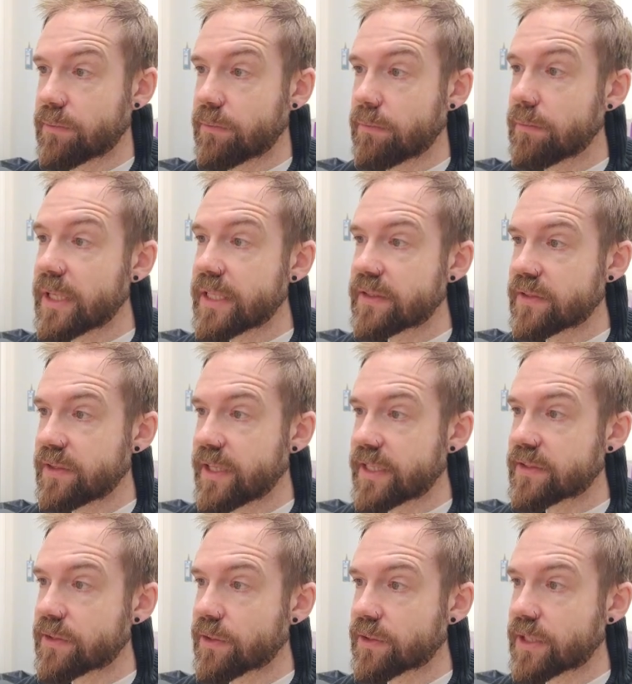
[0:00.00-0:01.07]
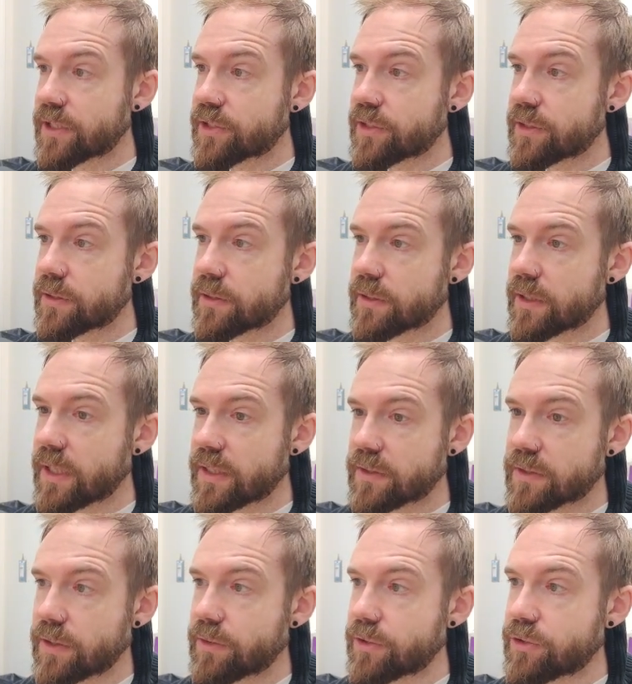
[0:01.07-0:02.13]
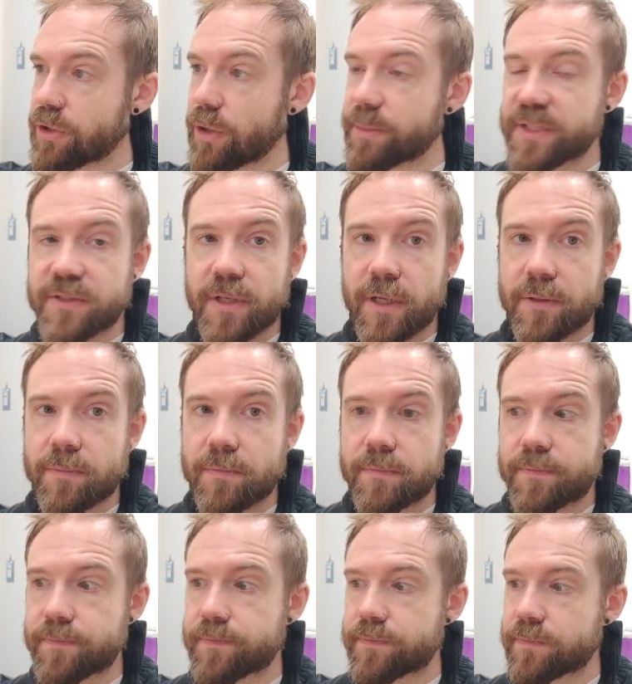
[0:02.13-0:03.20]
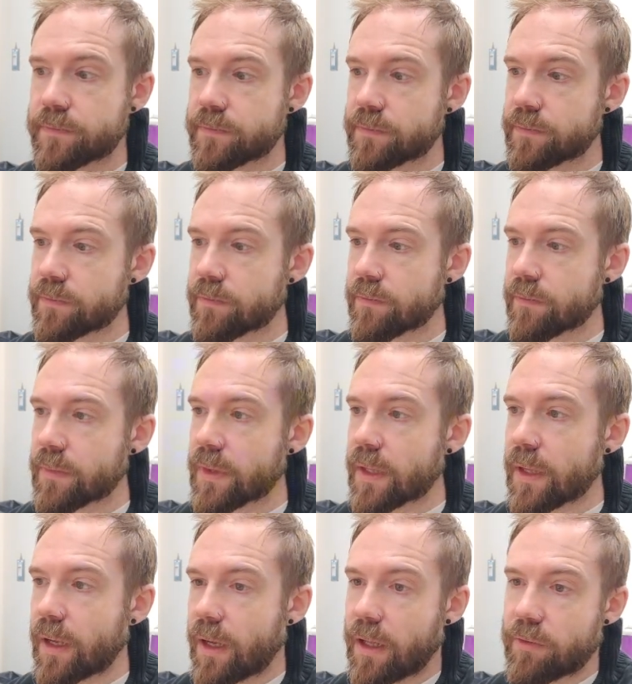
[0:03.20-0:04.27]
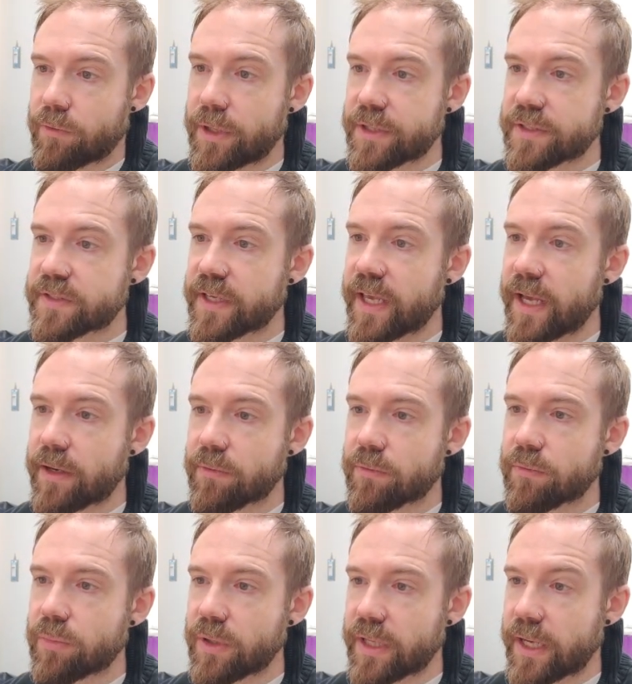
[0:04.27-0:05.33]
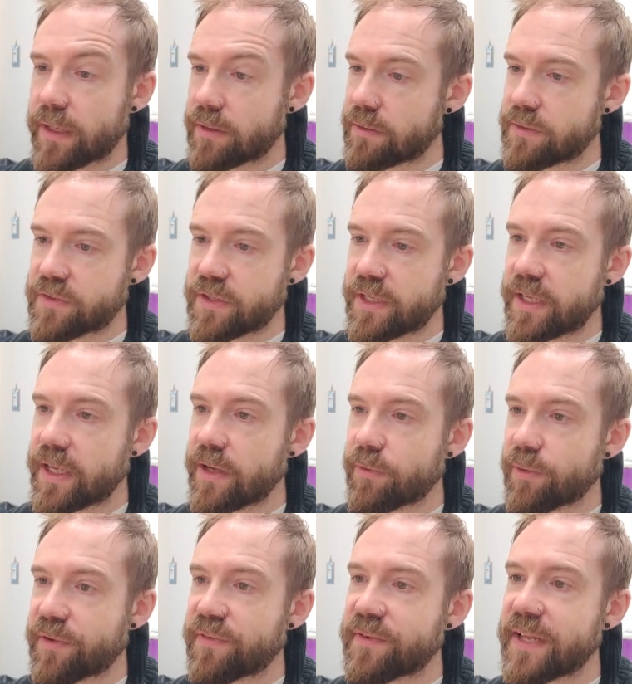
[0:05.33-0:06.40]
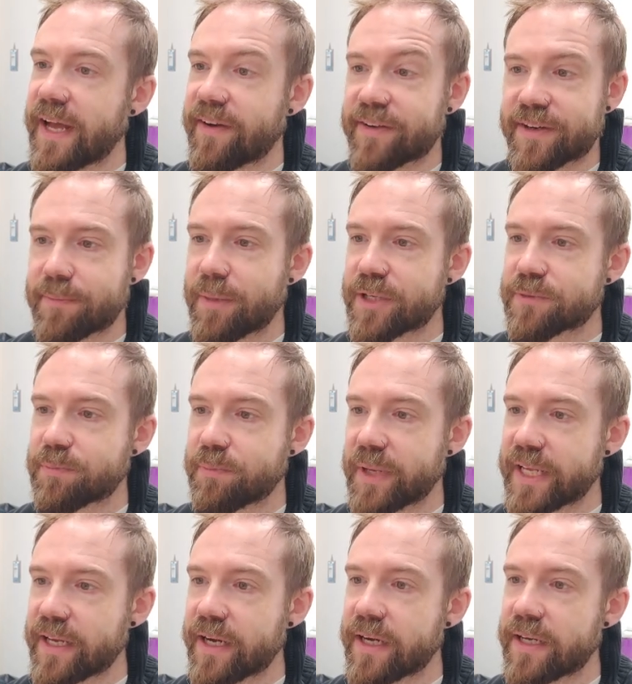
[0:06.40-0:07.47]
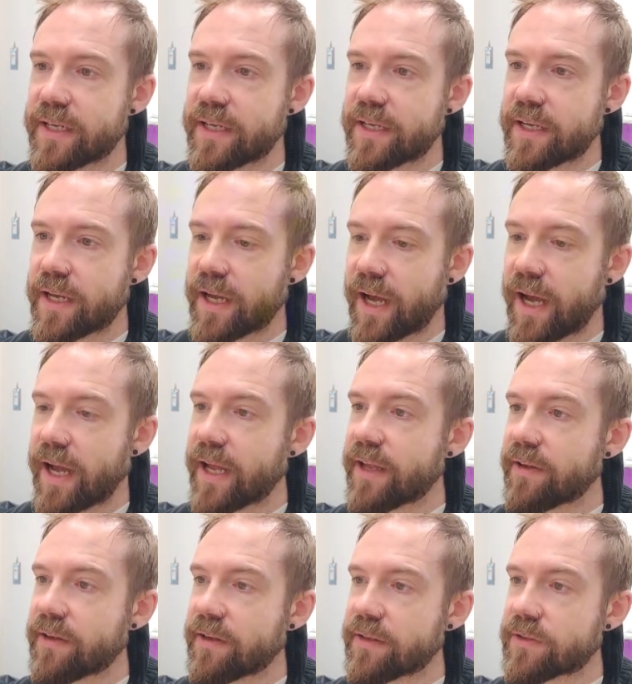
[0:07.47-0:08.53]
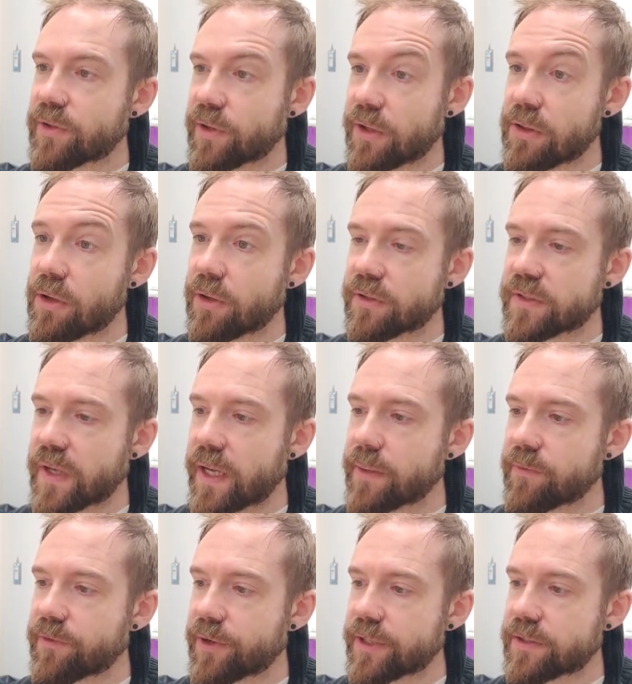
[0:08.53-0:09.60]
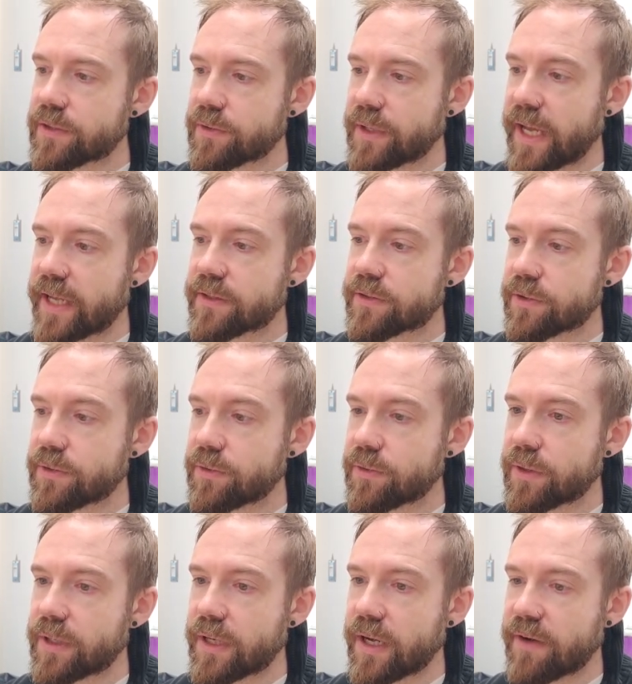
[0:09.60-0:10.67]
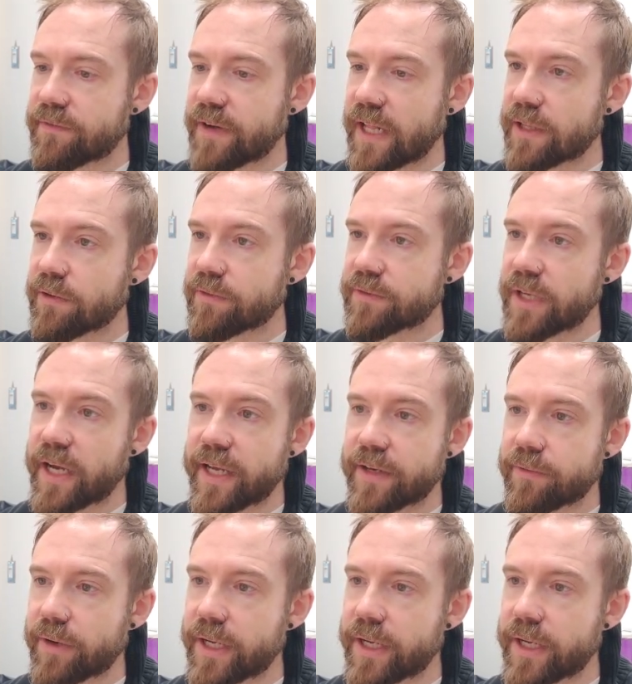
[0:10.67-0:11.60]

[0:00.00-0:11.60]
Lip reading: meets this condition, and so the job is done. I'll run this again. You see here we've now got a much bigger, it took a long time for it to get to a value of 9,